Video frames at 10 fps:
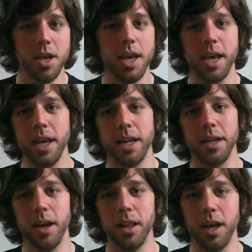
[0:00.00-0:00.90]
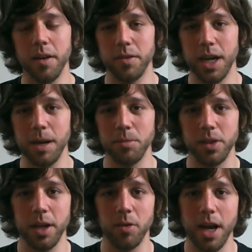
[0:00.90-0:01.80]
and a lot of times
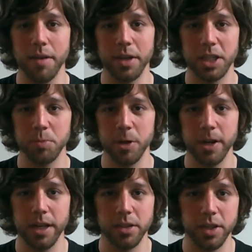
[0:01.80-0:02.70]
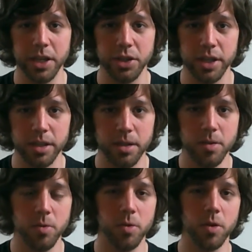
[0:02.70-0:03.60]
they don't have experience teaching,
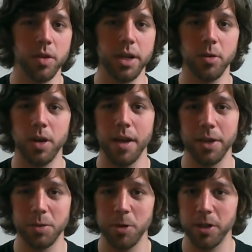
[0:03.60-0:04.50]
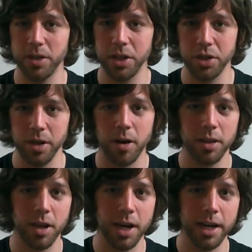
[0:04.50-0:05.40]
or they don't have experience teaching
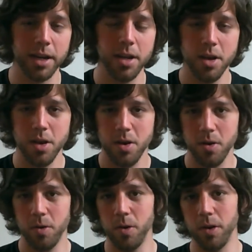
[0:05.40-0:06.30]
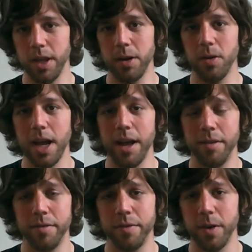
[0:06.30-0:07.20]
online, or they don't
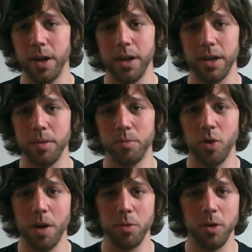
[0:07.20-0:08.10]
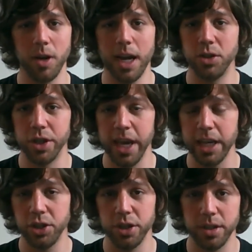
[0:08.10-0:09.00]
have proper
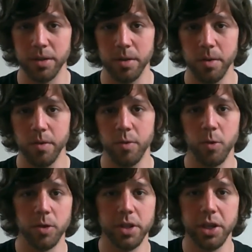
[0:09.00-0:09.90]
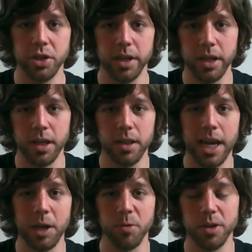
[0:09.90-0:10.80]
education for teaching
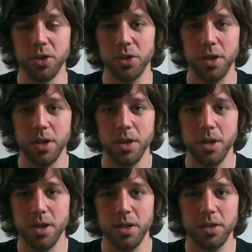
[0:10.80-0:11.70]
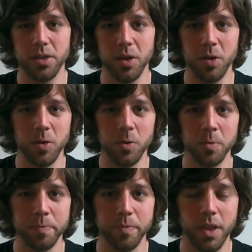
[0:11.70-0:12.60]
language.
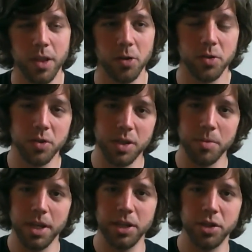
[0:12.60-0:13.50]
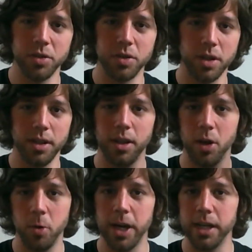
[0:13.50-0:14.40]
So those are some of the issues on the
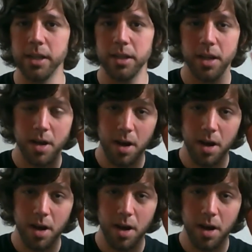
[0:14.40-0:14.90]
low end.